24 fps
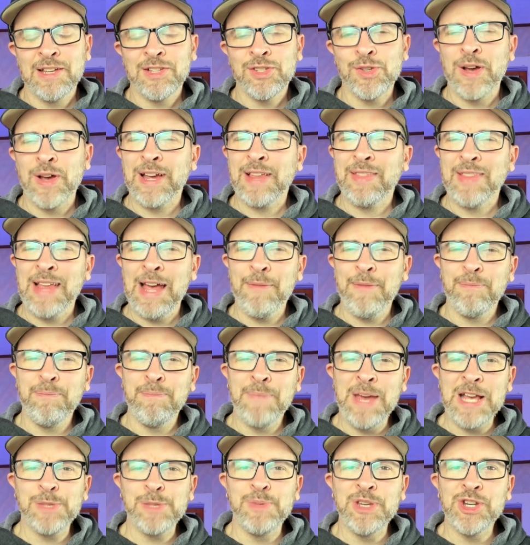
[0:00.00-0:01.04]
So that
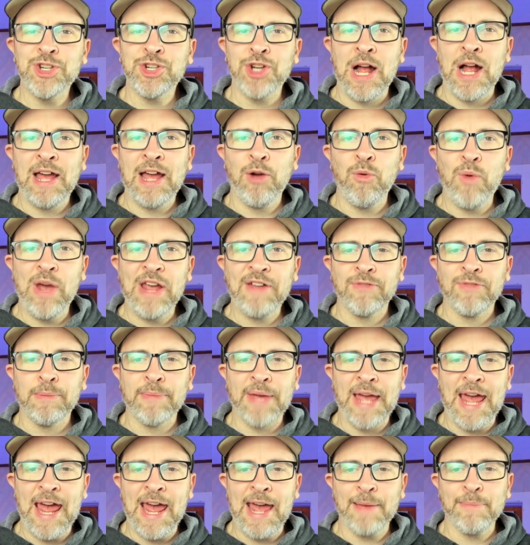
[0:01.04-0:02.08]
makes me shy away from
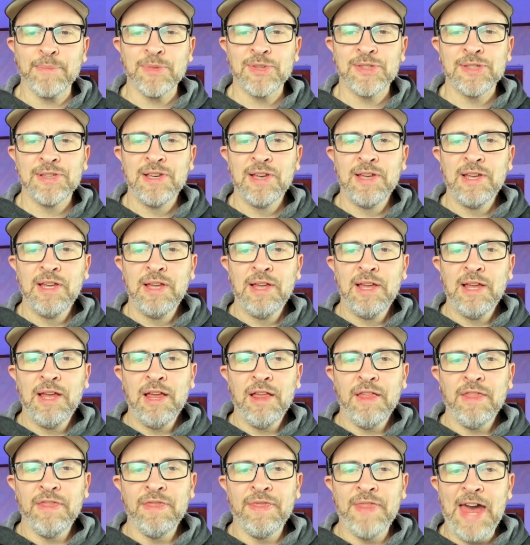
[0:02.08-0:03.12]
games
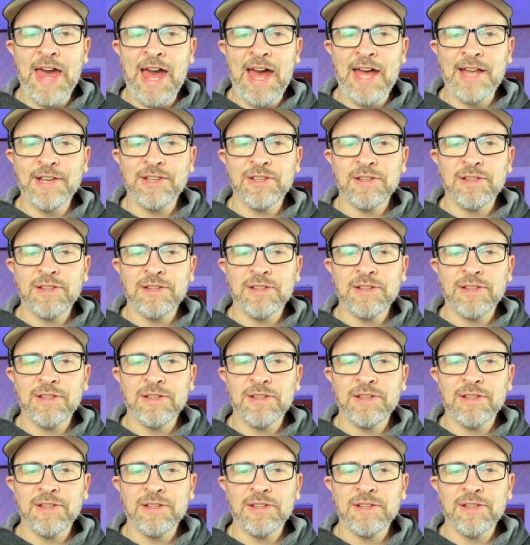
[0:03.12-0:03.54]
that